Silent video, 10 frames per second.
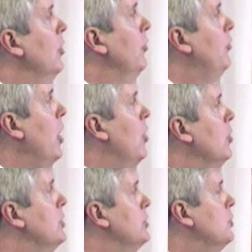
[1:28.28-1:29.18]

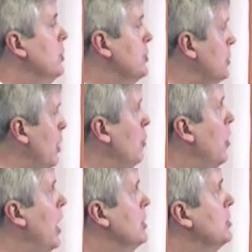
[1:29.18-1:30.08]
So to sort of
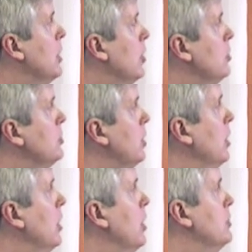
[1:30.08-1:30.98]
summarize those,
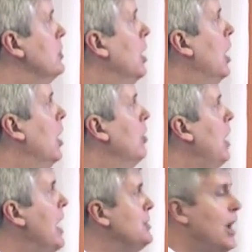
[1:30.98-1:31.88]
uh,
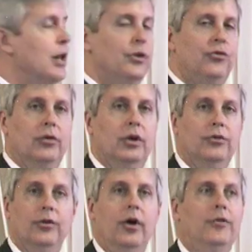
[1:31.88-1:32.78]
agile is,
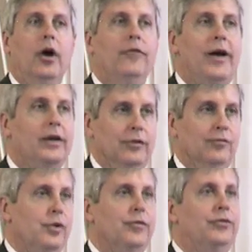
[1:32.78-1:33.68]
is uh, effective. We've